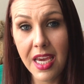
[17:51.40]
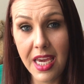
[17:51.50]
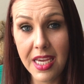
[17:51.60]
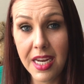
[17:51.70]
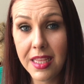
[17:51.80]

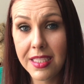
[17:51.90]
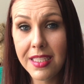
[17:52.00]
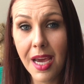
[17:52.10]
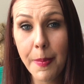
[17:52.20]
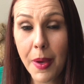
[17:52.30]
And at this
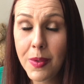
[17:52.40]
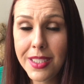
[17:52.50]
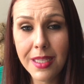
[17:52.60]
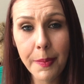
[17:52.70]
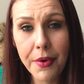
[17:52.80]
time, I was
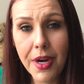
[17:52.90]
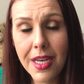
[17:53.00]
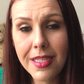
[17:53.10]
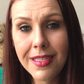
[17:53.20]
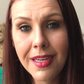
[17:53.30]
separated.